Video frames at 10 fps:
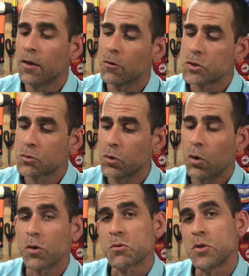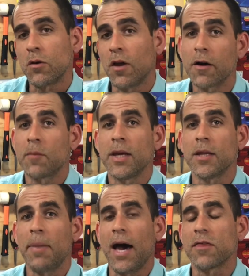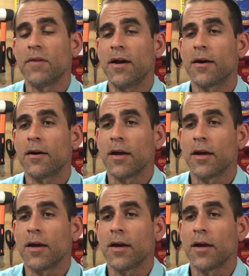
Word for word: those screw holes will no longer be in the path of air,